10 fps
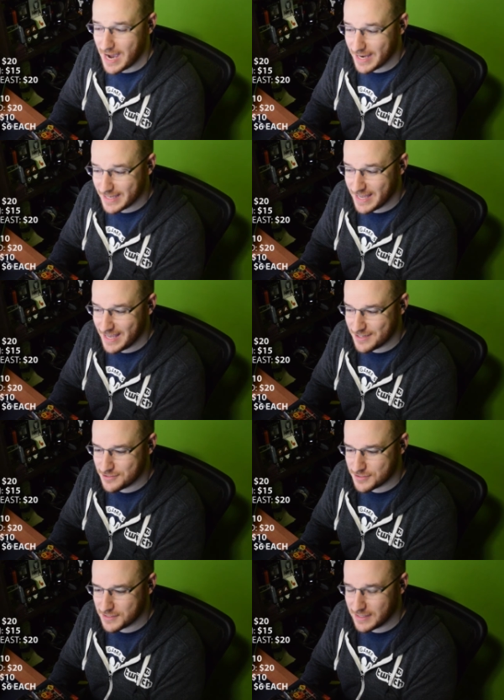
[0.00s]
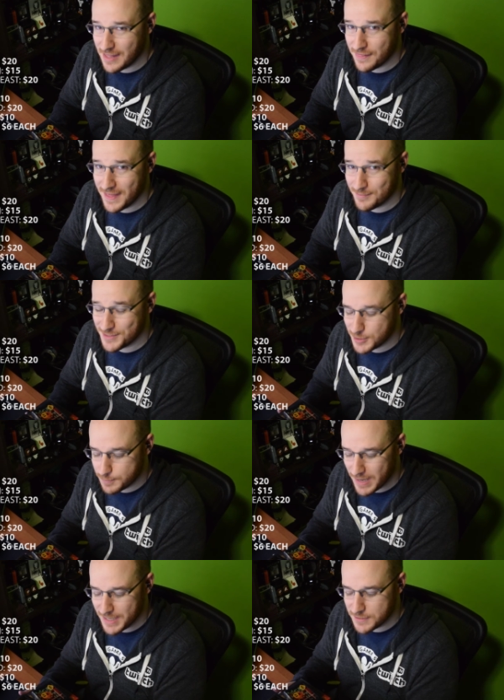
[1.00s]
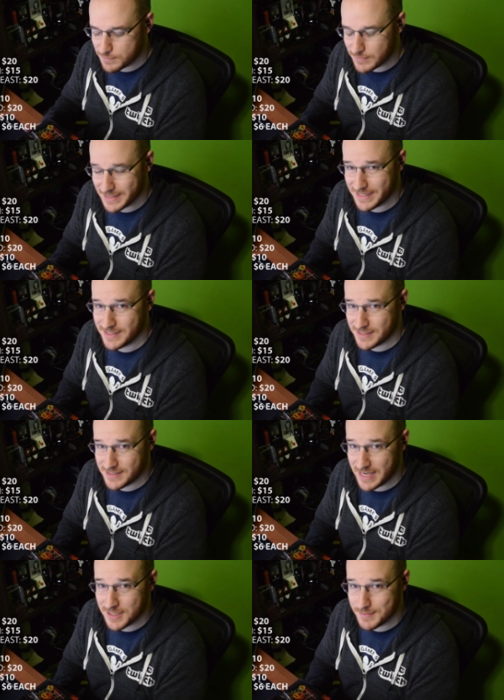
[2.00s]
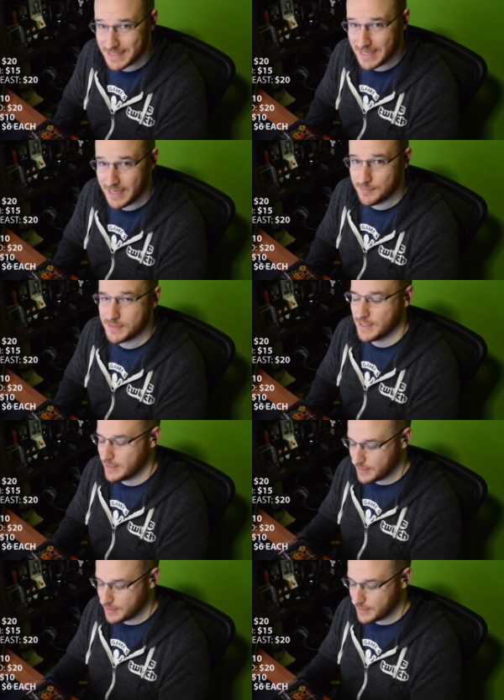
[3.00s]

I can't just let them spend money to send me games.